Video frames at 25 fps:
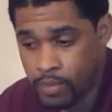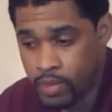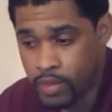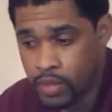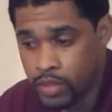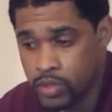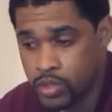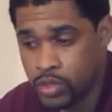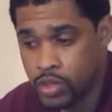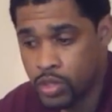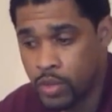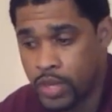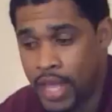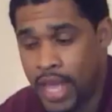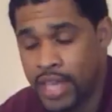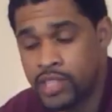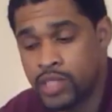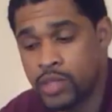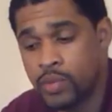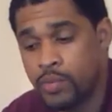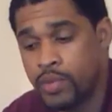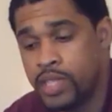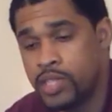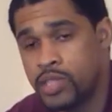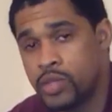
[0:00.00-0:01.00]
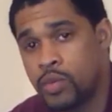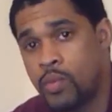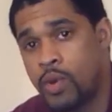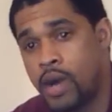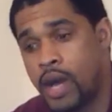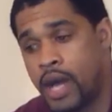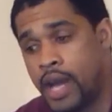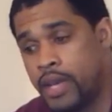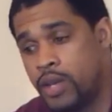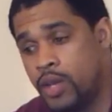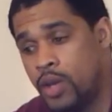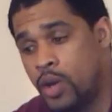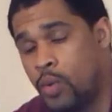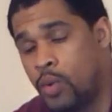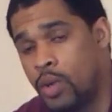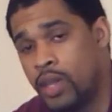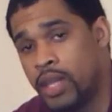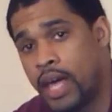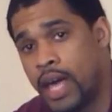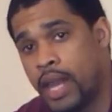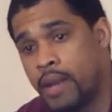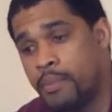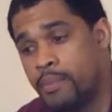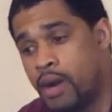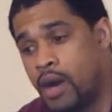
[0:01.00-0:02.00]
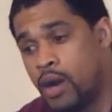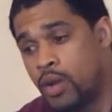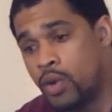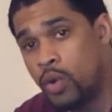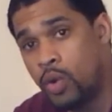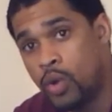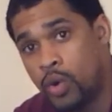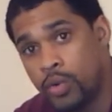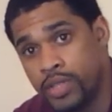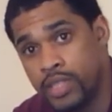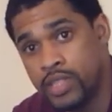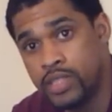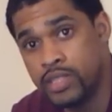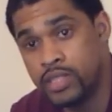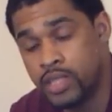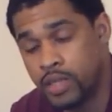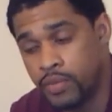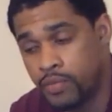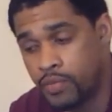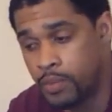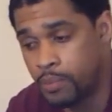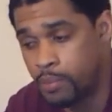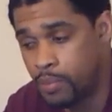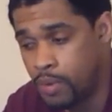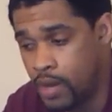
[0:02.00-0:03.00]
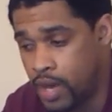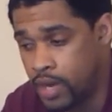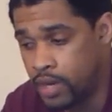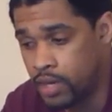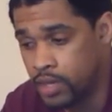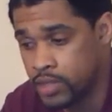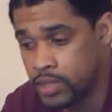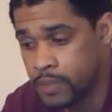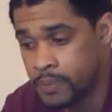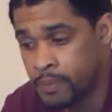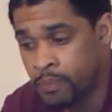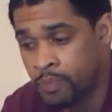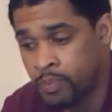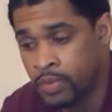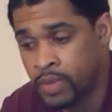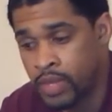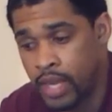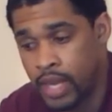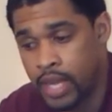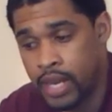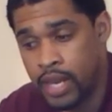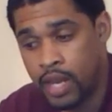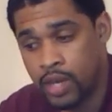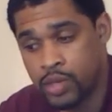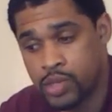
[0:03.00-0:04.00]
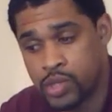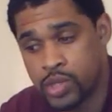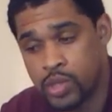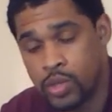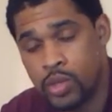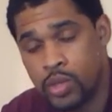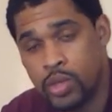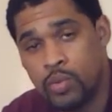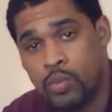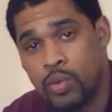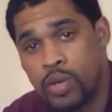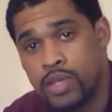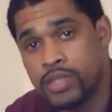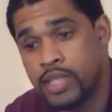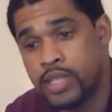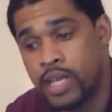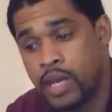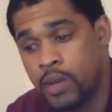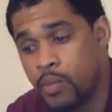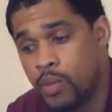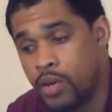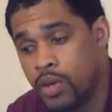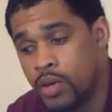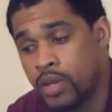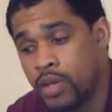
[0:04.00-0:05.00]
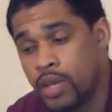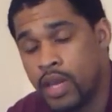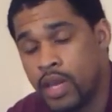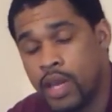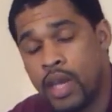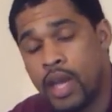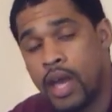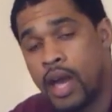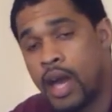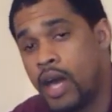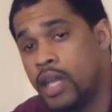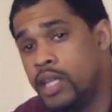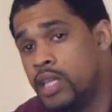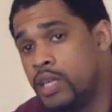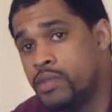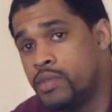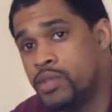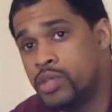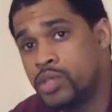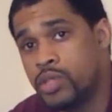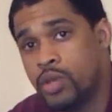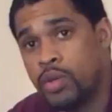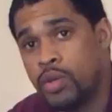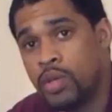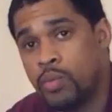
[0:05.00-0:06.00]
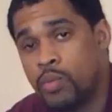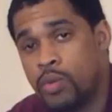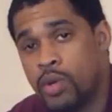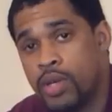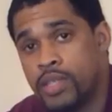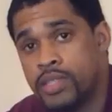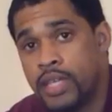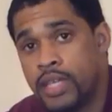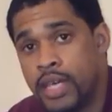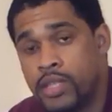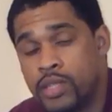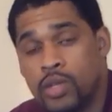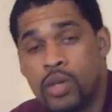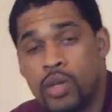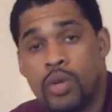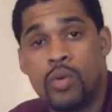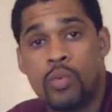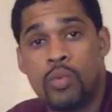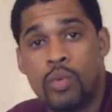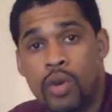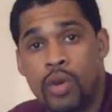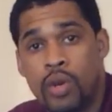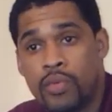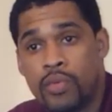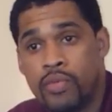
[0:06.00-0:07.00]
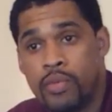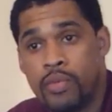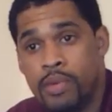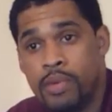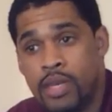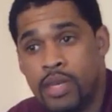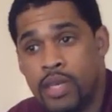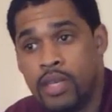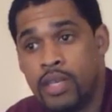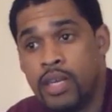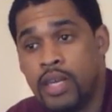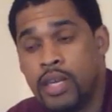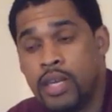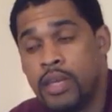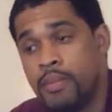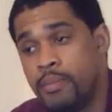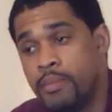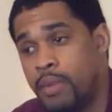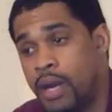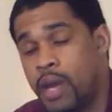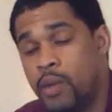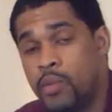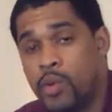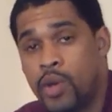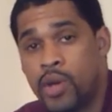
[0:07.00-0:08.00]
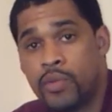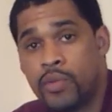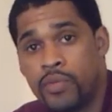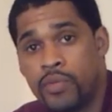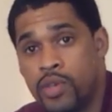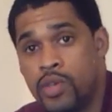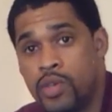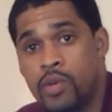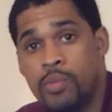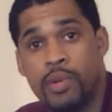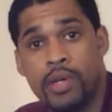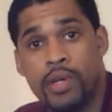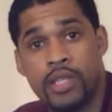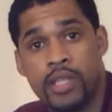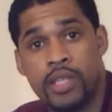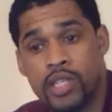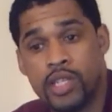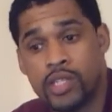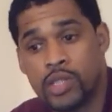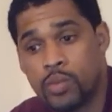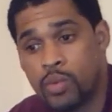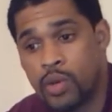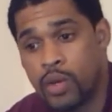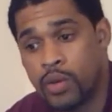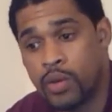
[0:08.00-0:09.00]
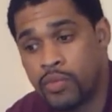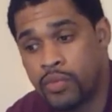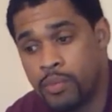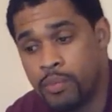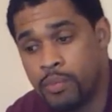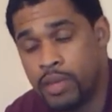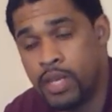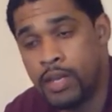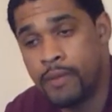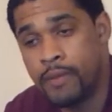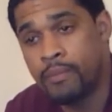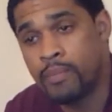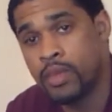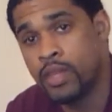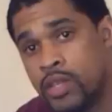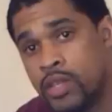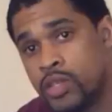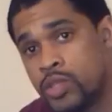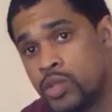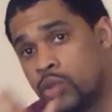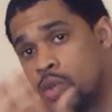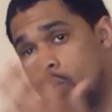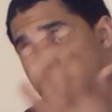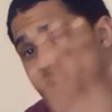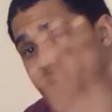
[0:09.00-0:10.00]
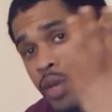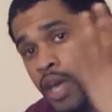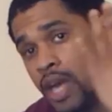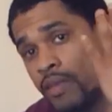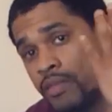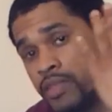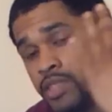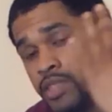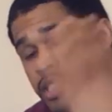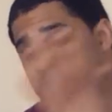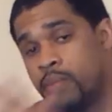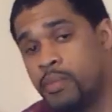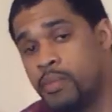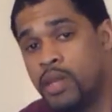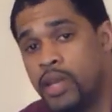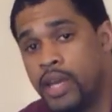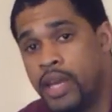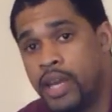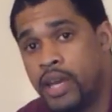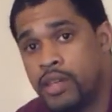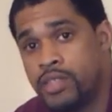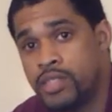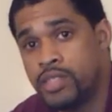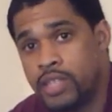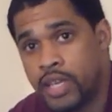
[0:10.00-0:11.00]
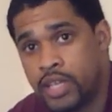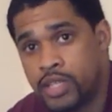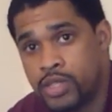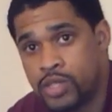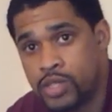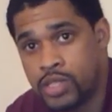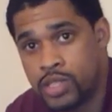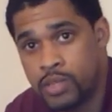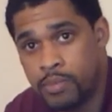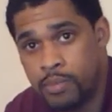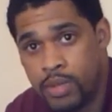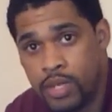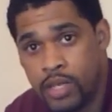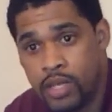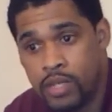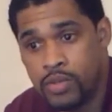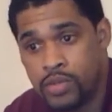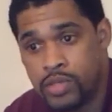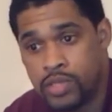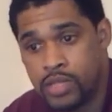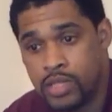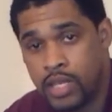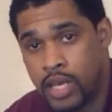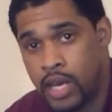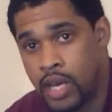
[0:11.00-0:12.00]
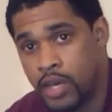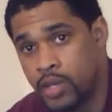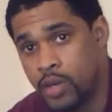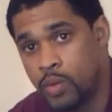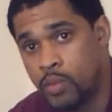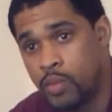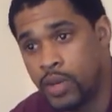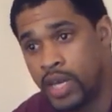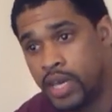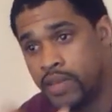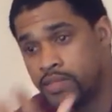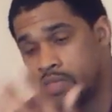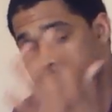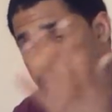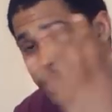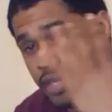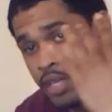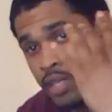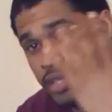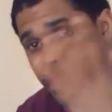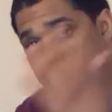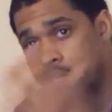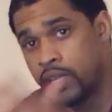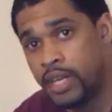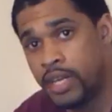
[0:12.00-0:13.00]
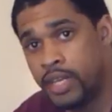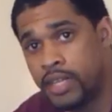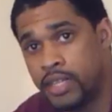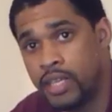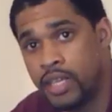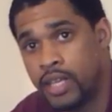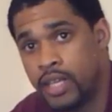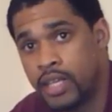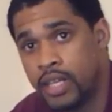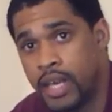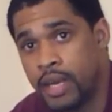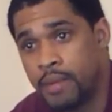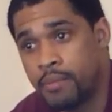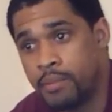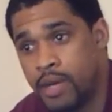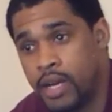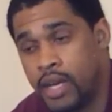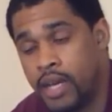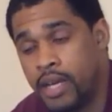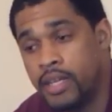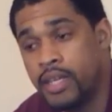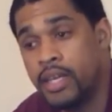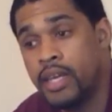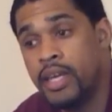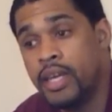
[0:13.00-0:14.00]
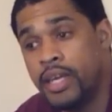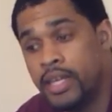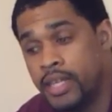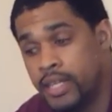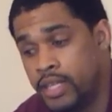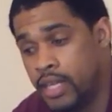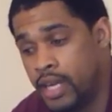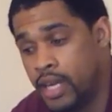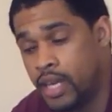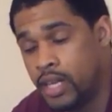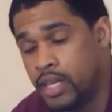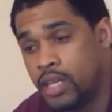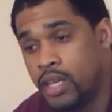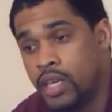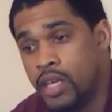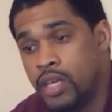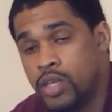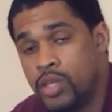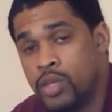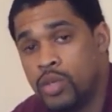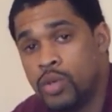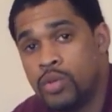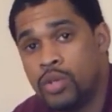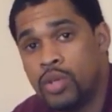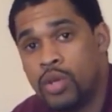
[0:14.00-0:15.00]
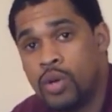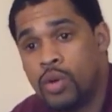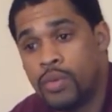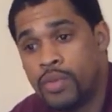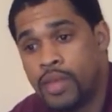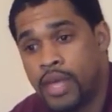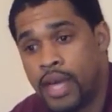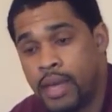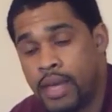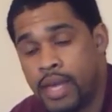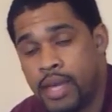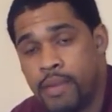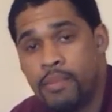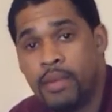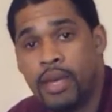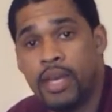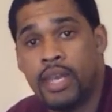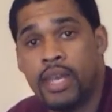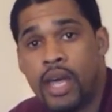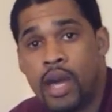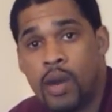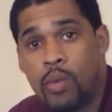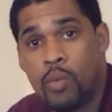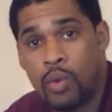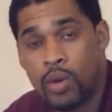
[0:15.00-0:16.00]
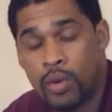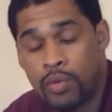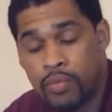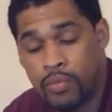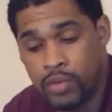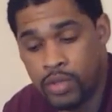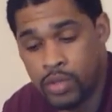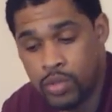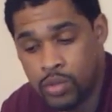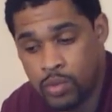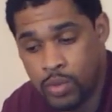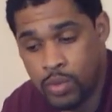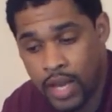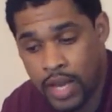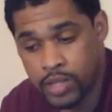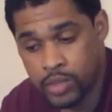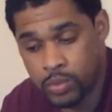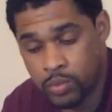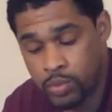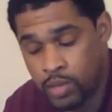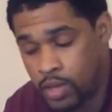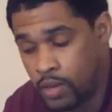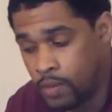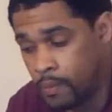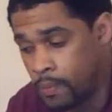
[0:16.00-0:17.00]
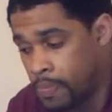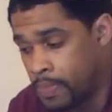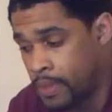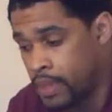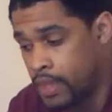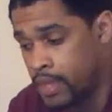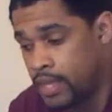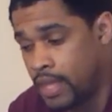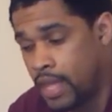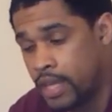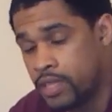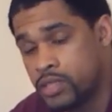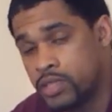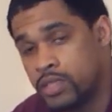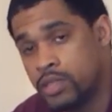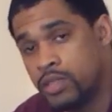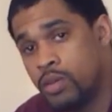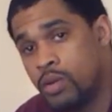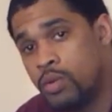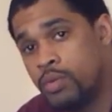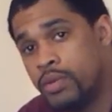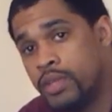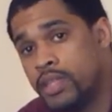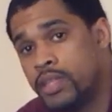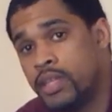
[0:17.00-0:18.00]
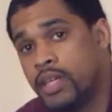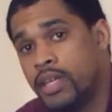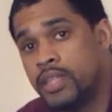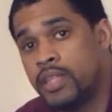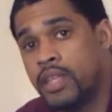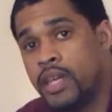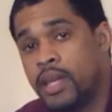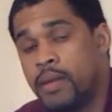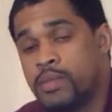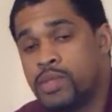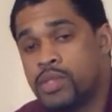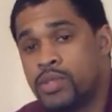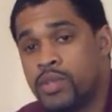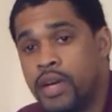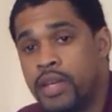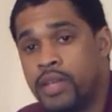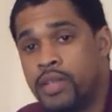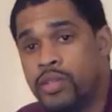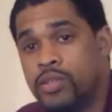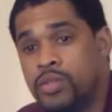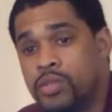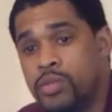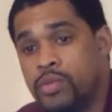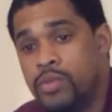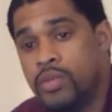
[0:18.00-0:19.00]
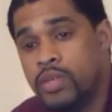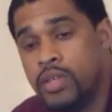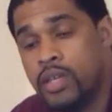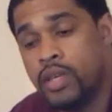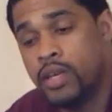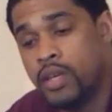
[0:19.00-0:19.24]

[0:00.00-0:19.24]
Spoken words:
So that's the reason why I know a lot about all these different products, and I'll show you ones that work. I'll even show you the ones that don't work for me. Might work for you, but doesn't work for me. So if you have a similar hair texture to me and you see how your waves, if they look anything like mine, then you'll know that it may not work for you as well. That's the only thing that I'm trying to do,